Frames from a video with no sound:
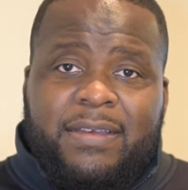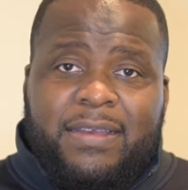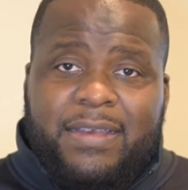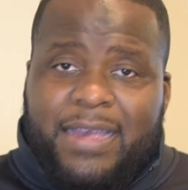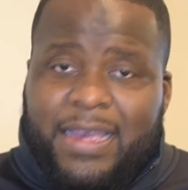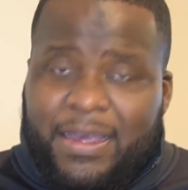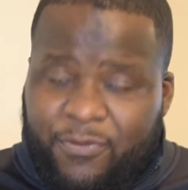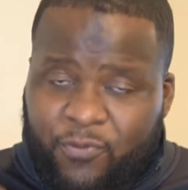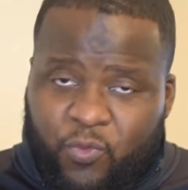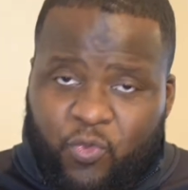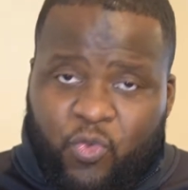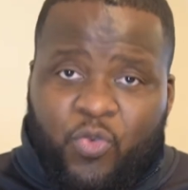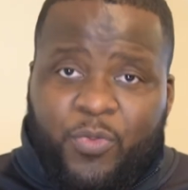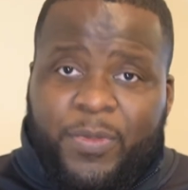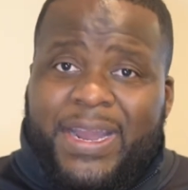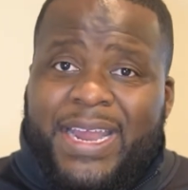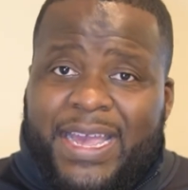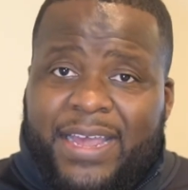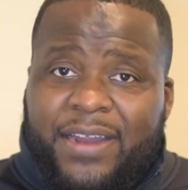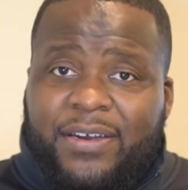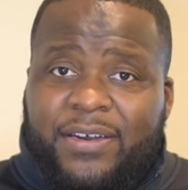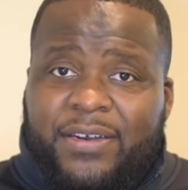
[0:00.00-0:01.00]
and
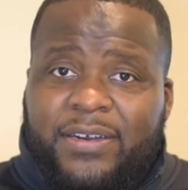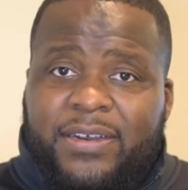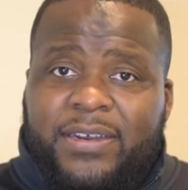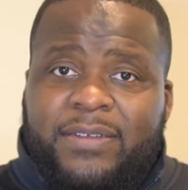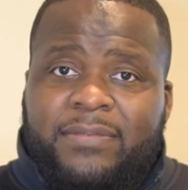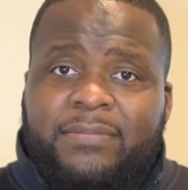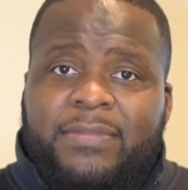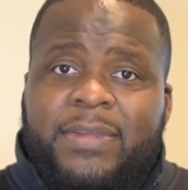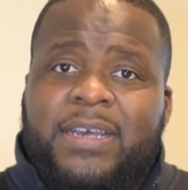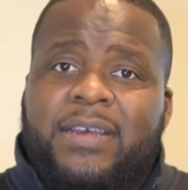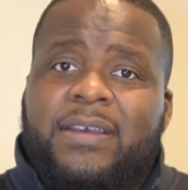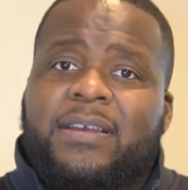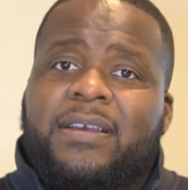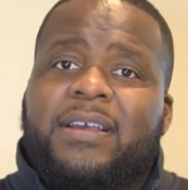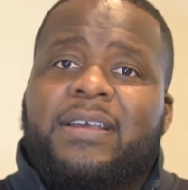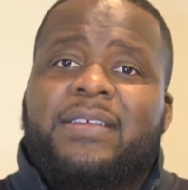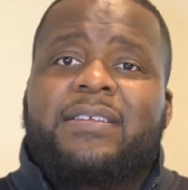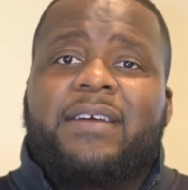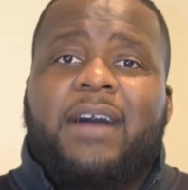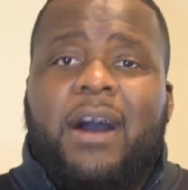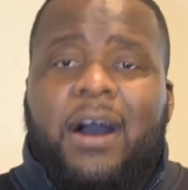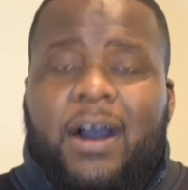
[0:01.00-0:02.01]
ruminate on
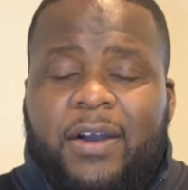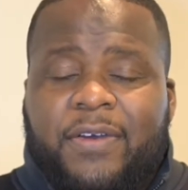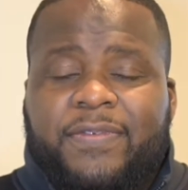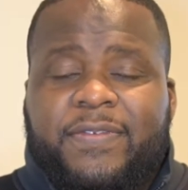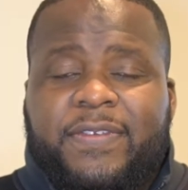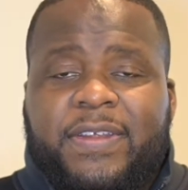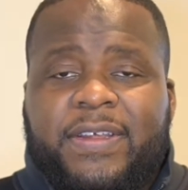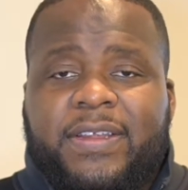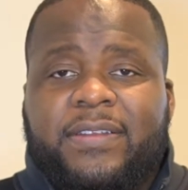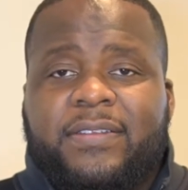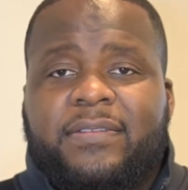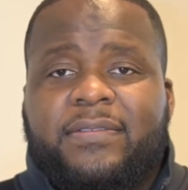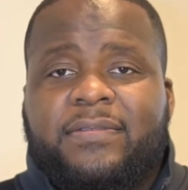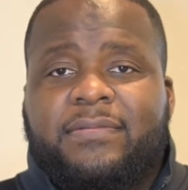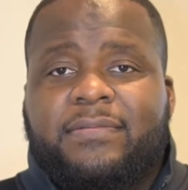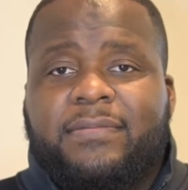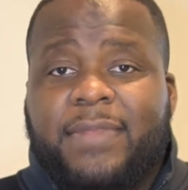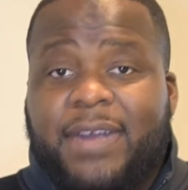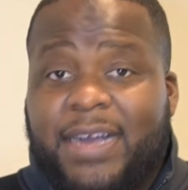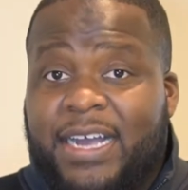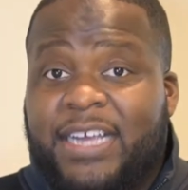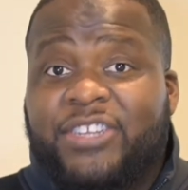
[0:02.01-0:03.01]
is often
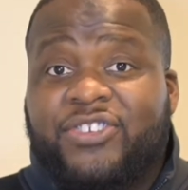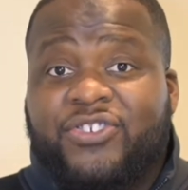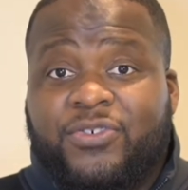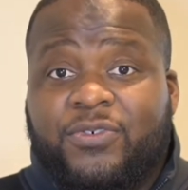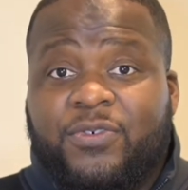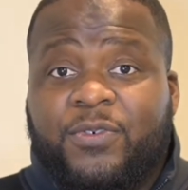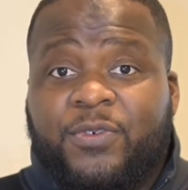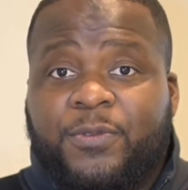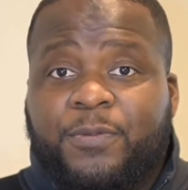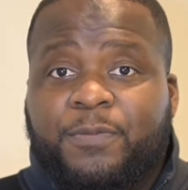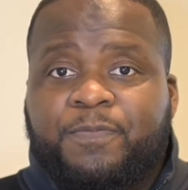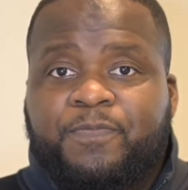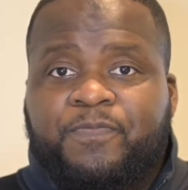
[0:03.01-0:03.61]
untrue.